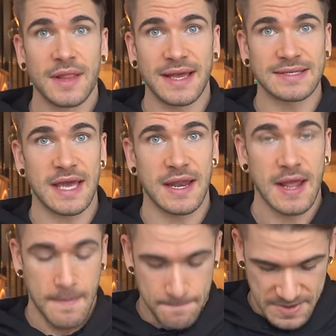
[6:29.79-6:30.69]
Like I
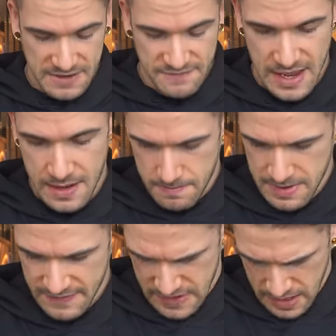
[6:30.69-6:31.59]
said, big
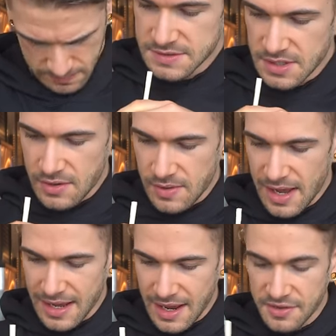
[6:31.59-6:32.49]
fan. So
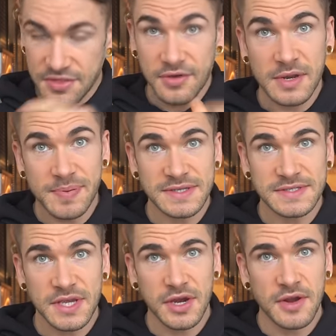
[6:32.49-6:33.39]
I got 30
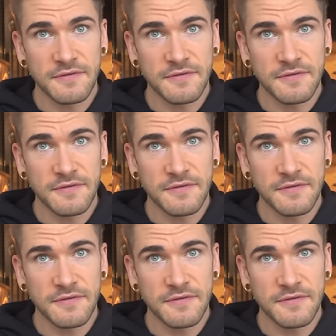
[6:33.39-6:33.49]
pieces here.